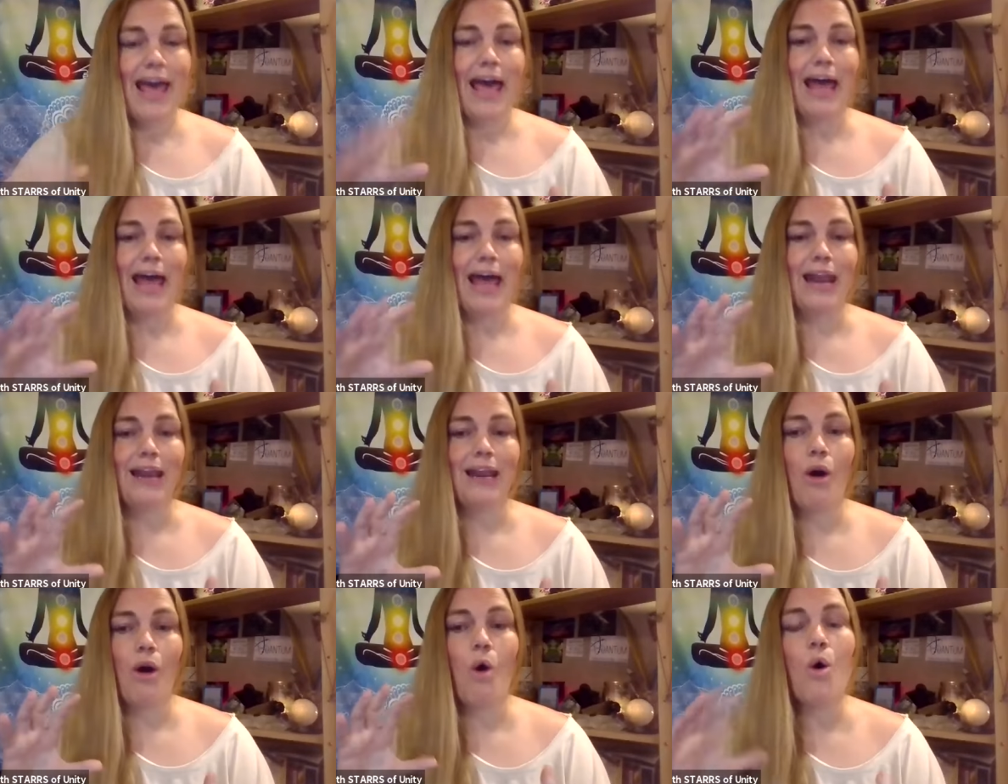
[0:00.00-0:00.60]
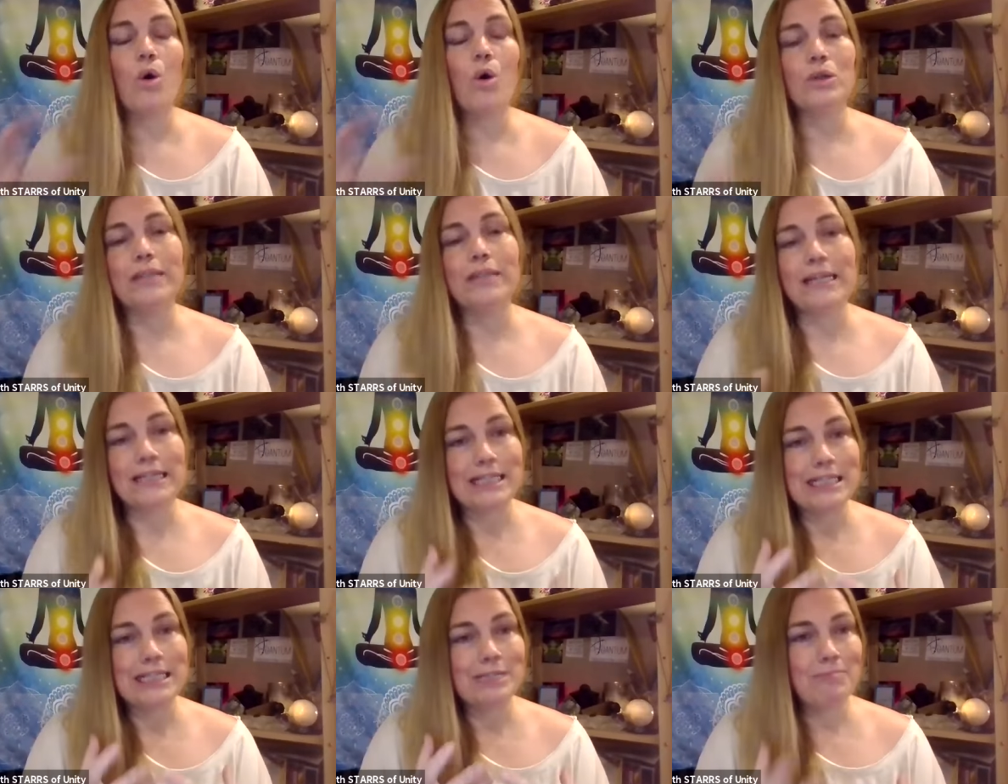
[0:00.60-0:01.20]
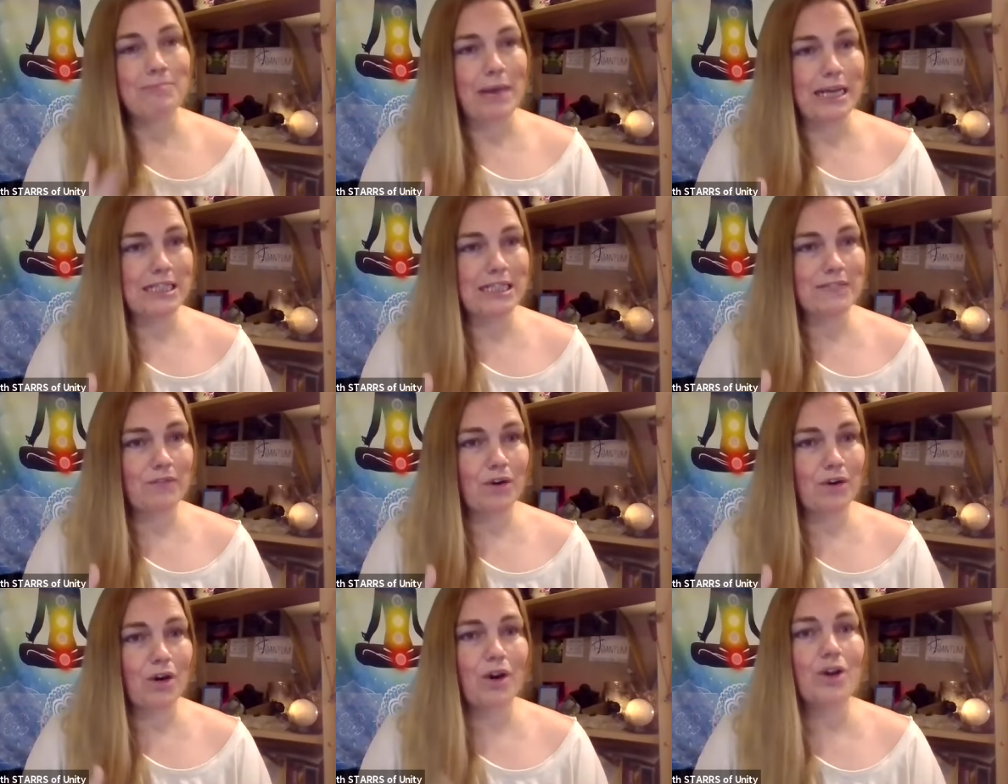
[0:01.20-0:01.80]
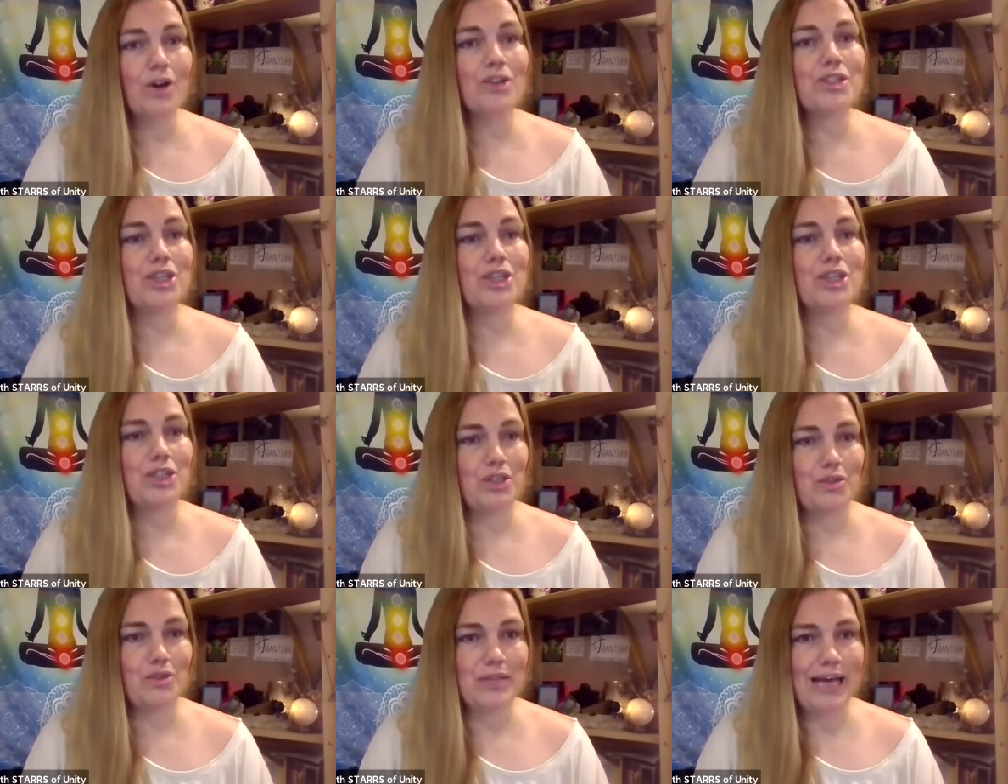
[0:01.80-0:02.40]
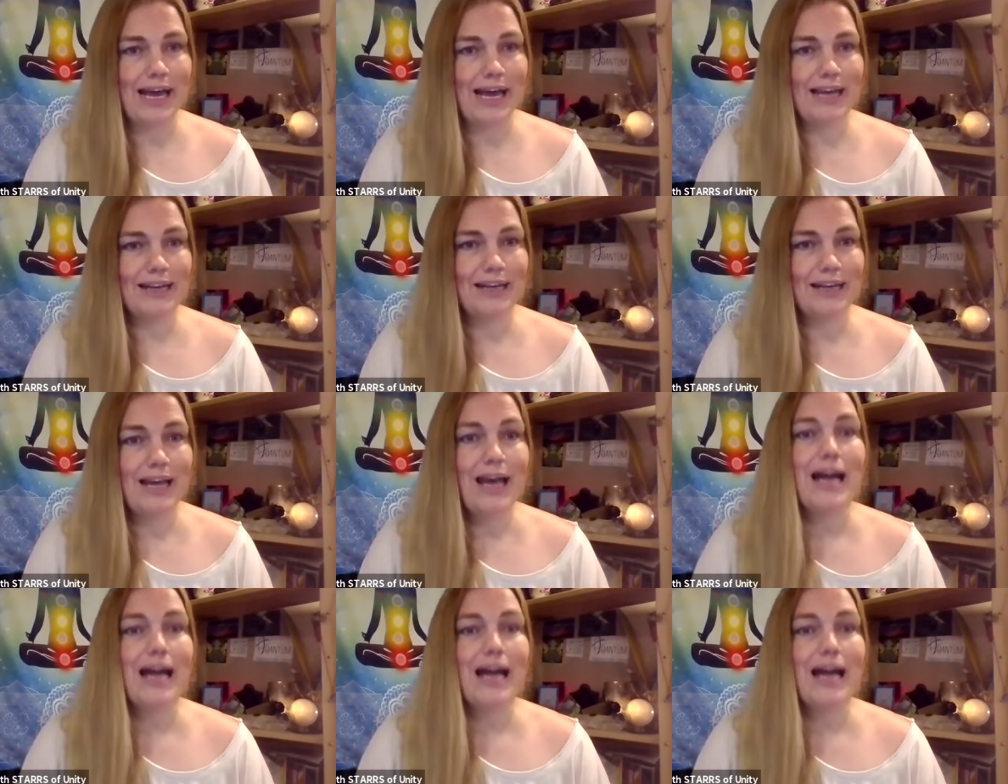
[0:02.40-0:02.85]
And holding the space for her to do that